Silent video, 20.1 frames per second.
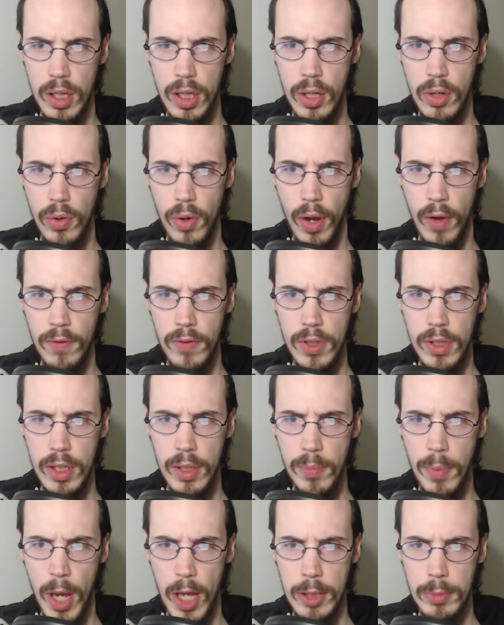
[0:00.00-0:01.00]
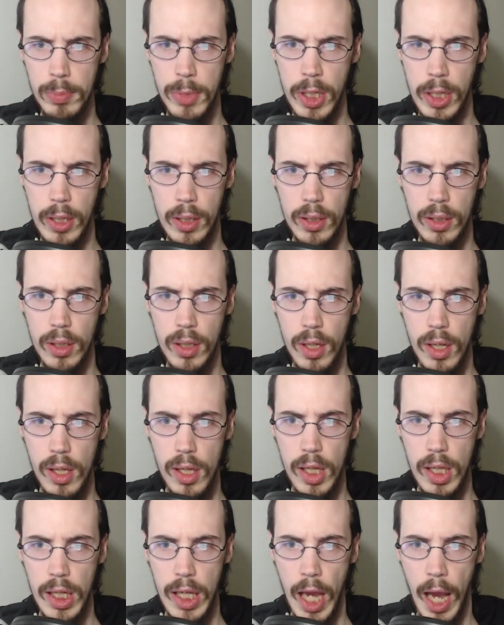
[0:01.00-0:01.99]
Then you'll have to get past me,
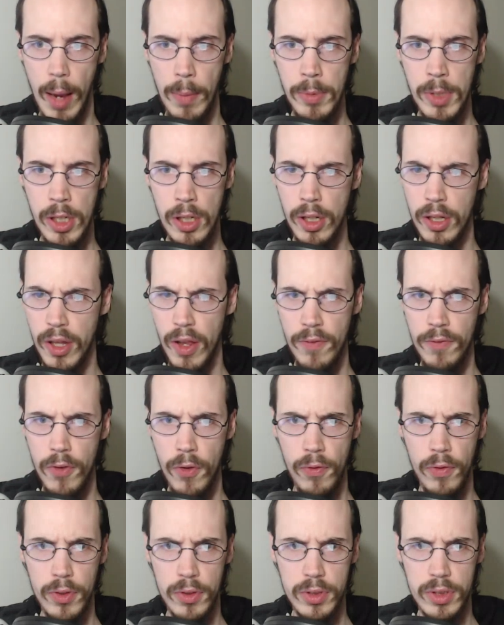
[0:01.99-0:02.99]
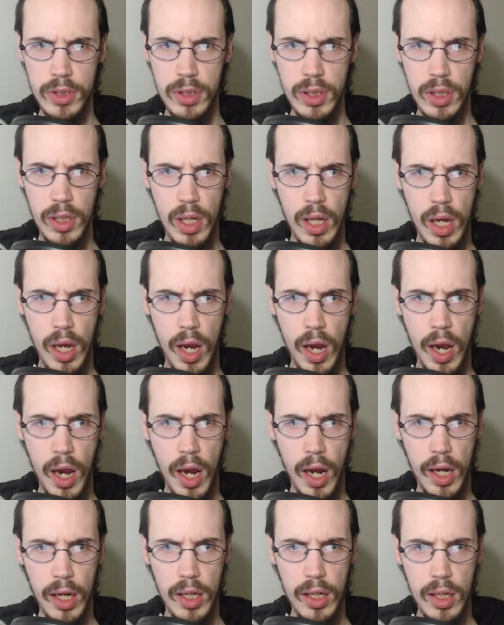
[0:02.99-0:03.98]
the captain of leftovers.
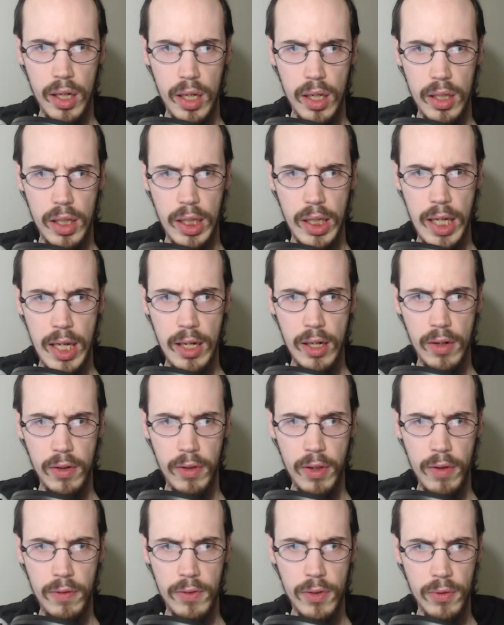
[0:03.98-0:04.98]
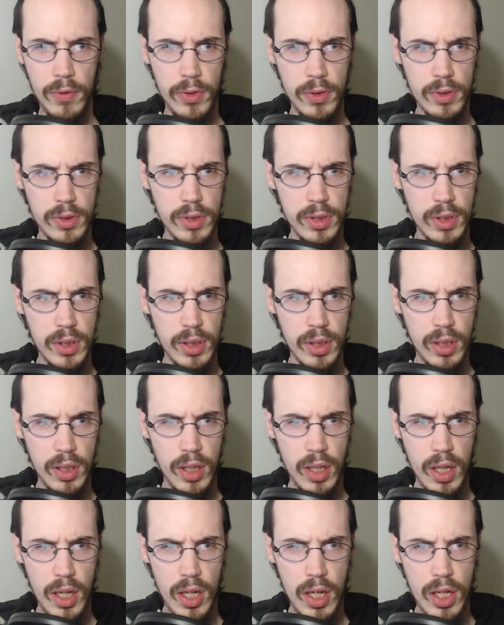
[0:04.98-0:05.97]
I, the king of leftovers,
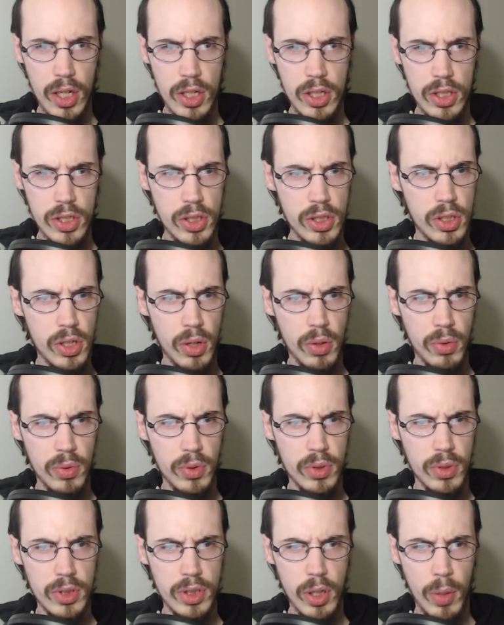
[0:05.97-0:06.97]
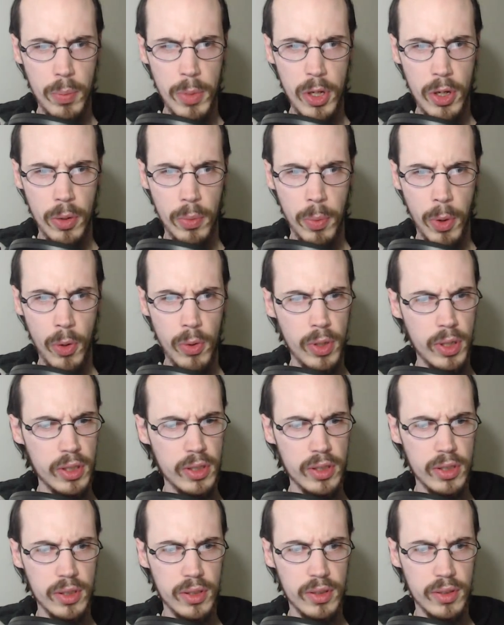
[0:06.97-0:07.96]
shall, shall be your opponent.